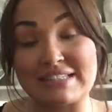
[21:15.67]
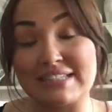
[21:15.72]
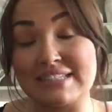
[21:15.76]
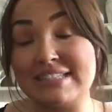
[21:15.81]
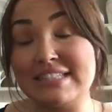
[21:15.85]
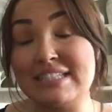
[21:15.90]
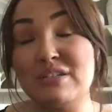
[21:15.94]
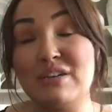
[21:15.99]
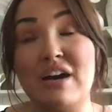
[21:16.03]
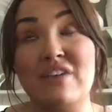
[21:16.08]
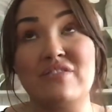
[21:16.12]
I
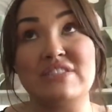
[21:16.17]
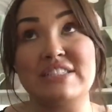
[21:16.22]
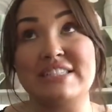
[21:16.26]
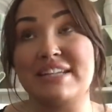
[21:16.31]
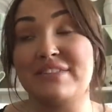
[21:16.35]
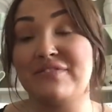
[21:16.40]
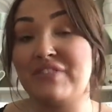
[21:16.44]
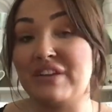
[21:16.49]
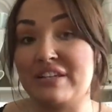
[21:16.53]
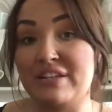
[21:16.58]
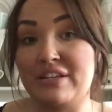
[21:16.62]
still haven't
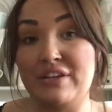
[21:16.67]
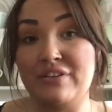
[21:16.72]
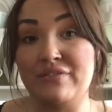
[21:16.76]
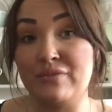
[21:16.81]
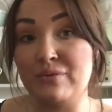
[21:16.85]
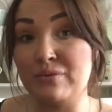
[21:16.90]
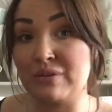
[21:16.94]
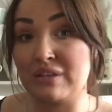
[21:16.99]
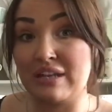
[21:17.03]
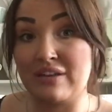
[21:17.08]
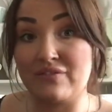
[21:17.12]
said thank you
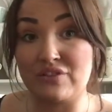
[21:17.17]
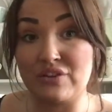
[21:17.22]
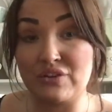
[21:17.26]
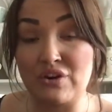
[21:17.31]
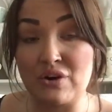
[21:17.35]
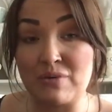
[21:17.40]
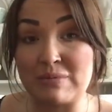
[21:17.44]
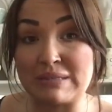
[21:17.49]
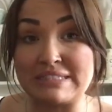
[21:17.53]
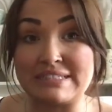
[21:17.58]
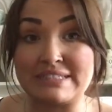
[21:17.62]
for all the lovely
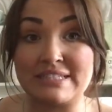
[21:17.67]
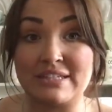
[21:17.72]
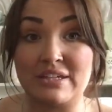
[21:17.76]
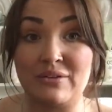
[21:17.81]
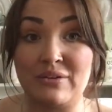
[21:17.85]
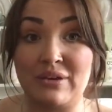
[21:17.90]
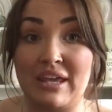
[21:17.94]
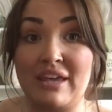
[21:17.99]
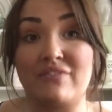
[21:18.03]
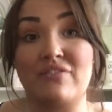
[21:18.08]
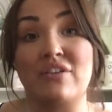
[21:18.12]
comments that you
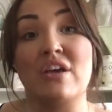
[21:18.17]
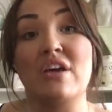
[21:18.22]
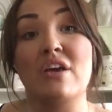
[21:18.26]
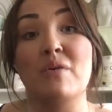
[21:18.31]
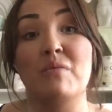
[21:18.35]
give